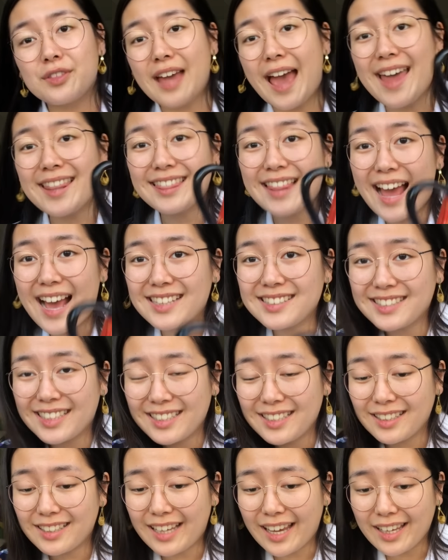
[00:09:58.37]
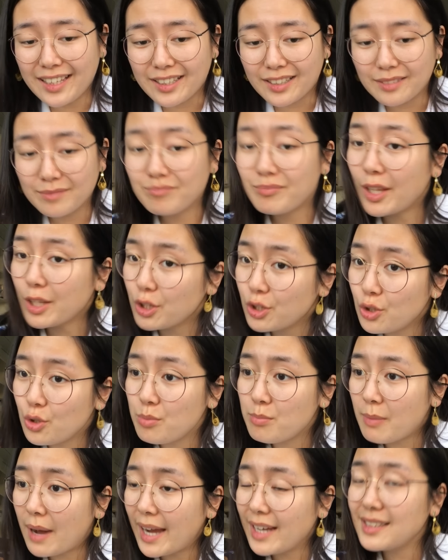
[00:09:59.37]
and last indicator that you
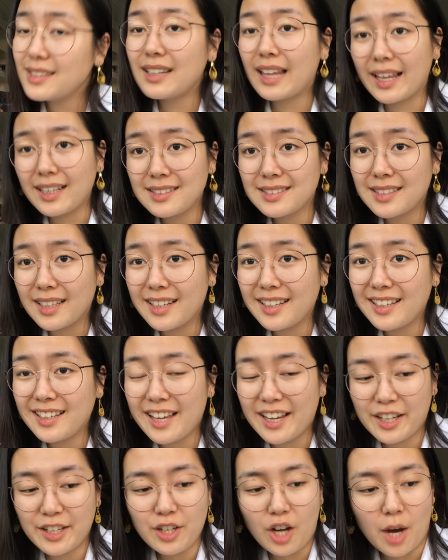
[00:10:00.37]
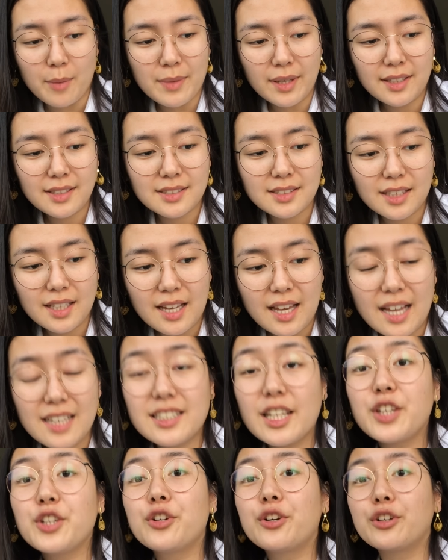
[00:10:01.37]
might like studying economics is
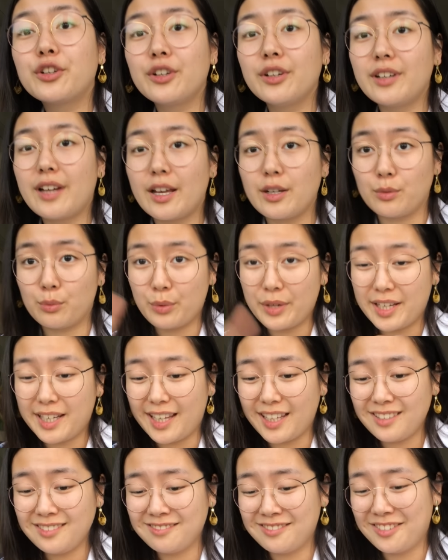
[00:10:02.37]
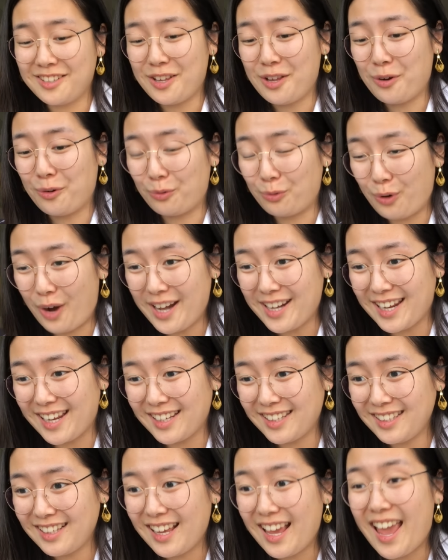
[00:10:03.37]
that you're good at reading,
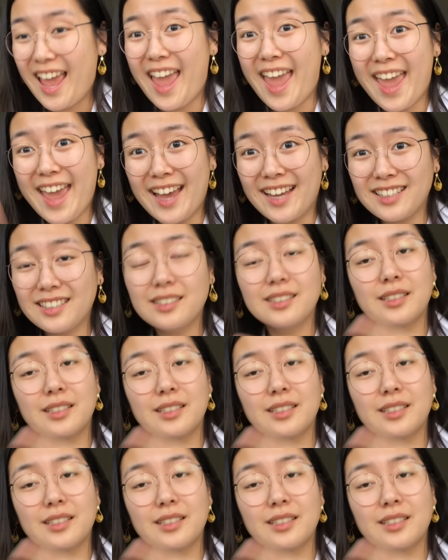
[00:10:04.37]
writing, and